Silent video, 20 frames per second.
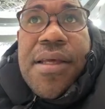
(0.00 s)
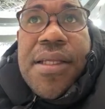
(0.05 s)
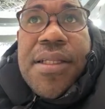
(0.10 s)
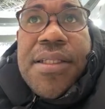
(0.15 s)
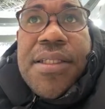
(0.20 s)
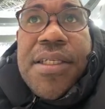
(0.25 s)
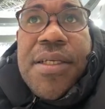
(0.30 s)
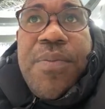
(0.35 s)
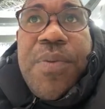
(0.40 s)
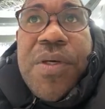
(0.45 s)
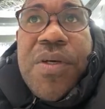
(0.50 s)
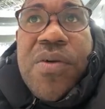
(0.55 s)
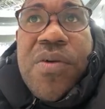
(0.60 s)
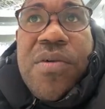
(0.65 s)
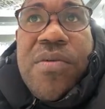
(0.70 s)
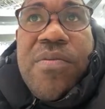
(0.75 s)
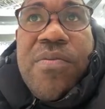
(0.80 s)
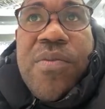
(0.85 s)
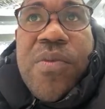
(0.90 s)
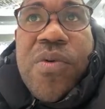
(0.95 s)

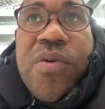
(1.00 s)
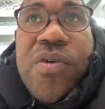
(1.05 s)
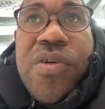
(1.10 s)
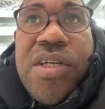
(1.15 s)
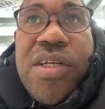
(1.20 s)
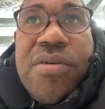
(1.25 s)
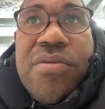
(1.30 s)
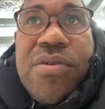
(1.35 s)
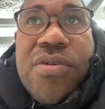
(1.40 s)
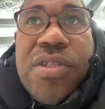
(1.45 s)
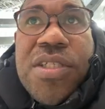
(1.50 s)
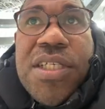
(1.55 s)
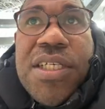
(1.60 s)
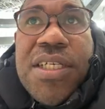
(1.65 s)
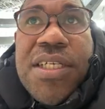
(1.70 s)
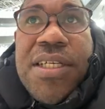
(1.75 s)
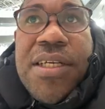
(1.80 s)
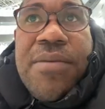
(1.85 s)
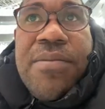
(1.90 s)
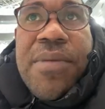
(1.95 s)
typical morning
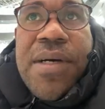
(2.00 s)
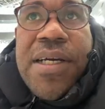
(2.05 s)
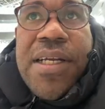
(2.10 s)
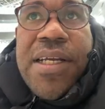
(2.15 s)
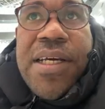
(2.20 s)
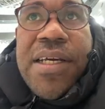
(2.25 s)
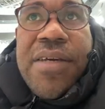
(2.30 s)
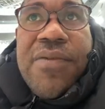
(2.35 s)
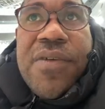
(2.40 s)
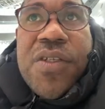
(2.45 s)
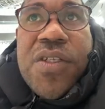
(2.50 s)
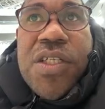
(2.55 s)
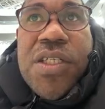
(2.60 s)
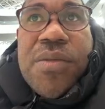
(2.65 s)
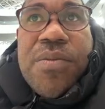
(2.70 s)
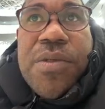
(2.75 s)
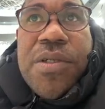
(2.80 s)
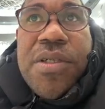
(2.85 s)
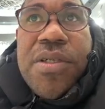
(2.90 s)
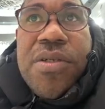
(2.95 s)
routine in my life as a
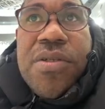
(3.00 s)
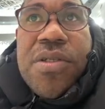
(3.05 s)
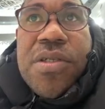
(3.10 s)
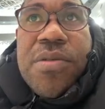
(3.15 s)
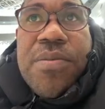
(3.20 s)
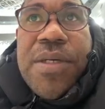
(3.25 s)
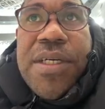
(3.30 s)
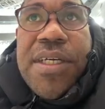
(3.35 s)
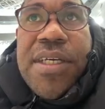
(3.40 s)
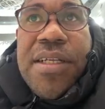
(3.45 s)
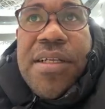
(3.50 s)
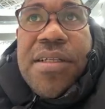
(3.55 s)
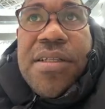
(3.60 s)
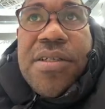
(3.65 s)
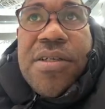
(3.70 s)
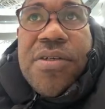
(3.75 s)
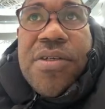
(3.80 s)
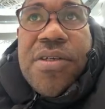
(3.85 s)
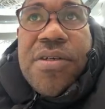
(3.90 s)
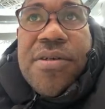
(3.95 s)
small YouTuber in
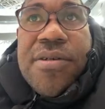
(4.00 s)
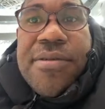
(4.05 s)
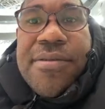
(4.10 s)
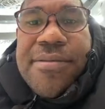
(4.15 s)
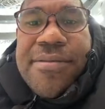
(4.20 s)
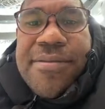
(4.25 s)
Tokyo.